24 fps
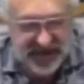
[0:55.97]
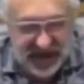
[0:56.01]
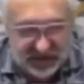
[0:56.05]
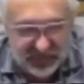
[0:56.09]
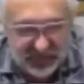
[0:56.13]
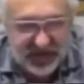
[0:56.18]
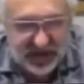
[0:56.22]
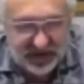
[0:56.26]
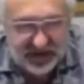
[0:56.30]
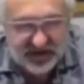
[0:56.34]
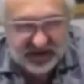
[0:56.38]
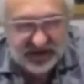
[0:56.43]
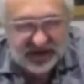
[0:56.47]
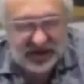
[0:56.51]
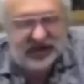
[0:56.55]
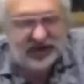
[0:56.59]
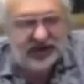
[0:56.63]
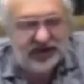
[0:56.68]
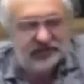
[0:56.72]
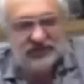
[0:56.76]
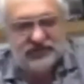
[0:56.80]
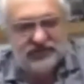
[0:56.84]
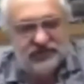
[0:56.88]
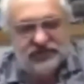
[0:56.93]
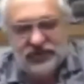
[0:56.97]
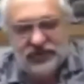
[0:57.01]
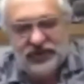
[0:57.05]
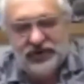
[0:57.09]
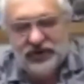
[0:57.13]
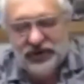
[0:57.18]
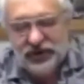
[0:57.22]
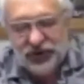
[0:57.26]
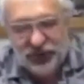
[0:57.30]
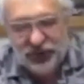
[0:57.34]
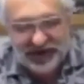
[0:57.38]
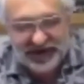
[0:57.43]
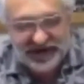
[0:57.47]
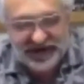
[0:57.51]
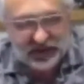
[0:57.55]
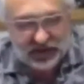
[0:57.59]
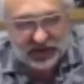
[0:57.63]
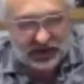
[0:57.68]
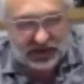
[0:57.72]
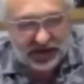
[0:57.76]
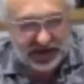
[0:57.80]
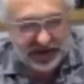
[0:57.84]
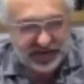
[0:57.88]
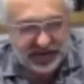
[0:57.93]
70 US
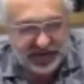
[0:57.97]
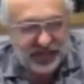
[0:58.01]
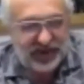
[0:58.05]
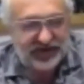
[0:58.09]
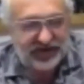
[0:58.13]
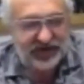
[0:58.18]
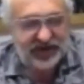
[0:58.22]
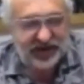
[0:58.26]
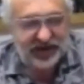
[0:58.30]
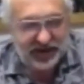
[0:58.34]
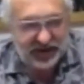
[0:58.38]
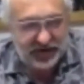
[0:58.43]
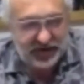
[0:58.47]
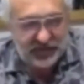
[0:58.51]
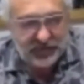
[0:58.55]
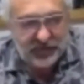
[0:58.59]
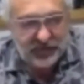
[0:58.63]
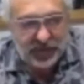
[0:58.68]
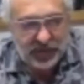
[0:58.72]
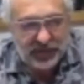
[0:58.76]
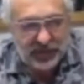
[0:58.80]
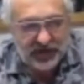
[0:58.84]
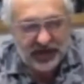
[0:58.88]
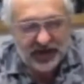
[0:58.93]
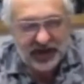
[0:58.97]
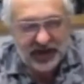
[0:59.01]
dollars per ton.